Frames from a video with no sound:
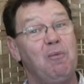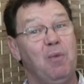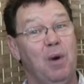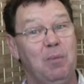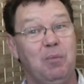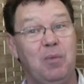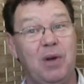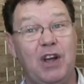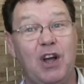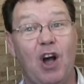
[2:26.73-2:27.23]

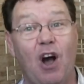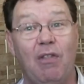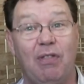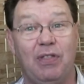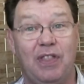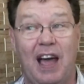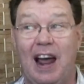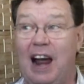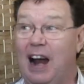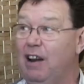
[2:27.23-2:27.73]
When we got
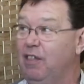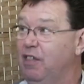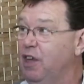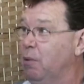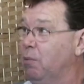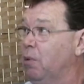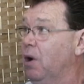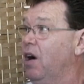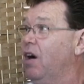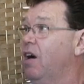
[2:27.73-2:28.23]
there,
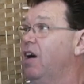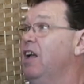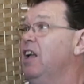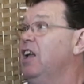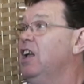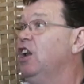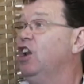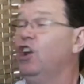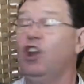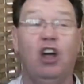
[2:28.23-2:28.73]
there were
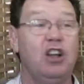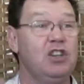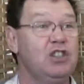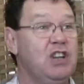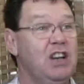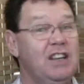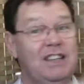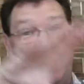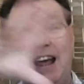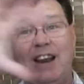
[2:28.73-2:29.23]
lots
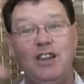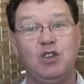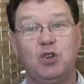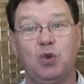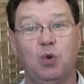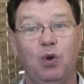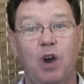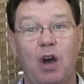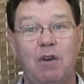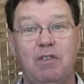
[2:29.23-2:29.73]
of tents
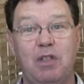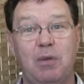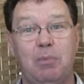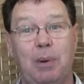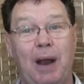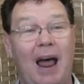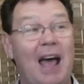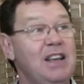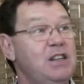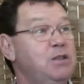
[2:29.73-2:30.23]
all over the
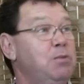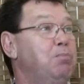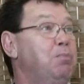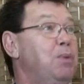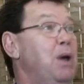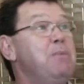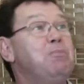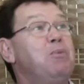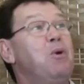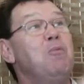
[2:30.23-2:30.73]
place,
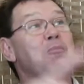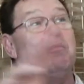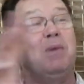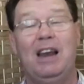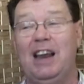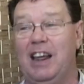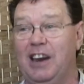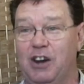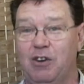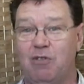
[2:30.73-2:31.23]
people
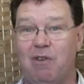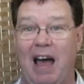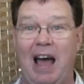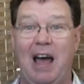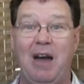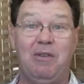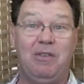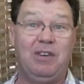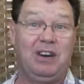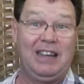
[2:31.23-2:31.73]
milling
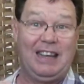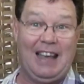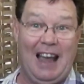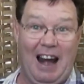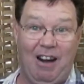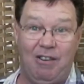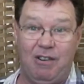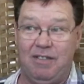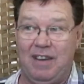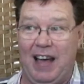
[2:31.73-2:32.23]
around,
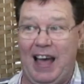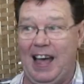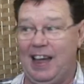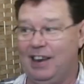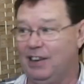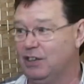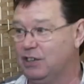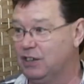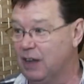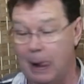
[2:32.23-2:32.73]

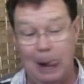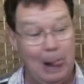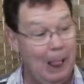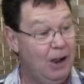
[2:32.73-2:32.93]
caravans.